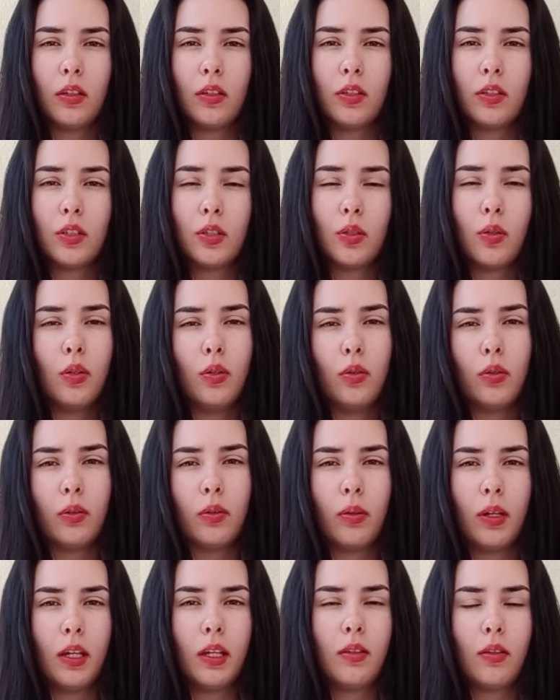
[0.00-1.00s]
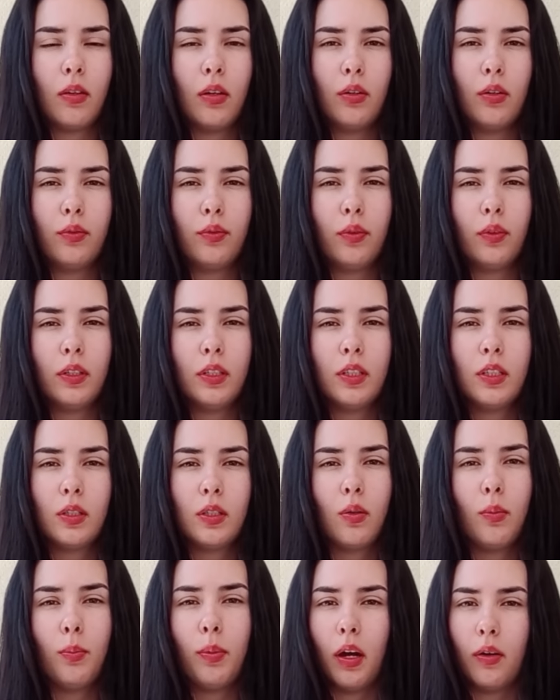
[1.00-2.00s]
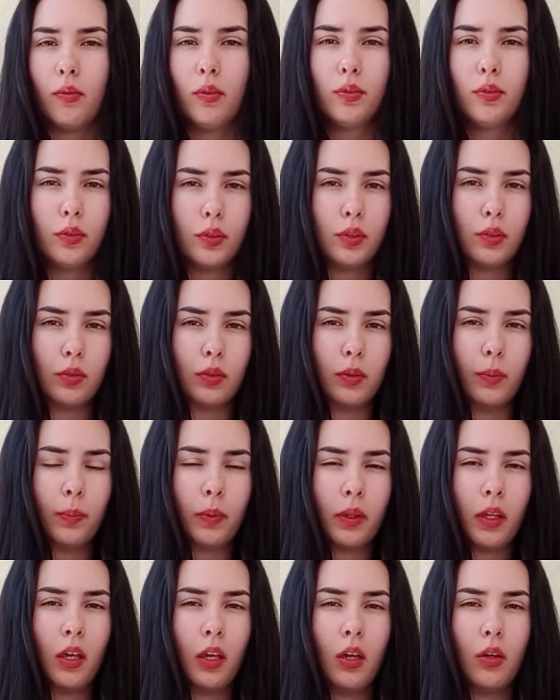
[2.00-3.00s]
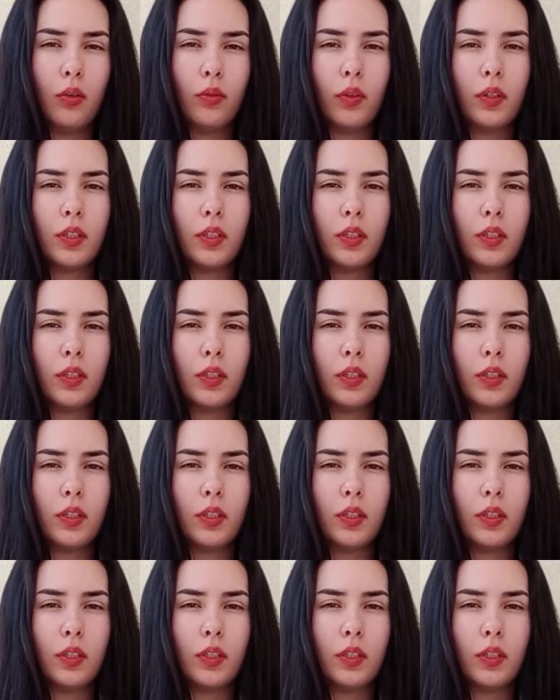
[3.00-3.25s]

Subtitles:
solo creator for a so powerful tool for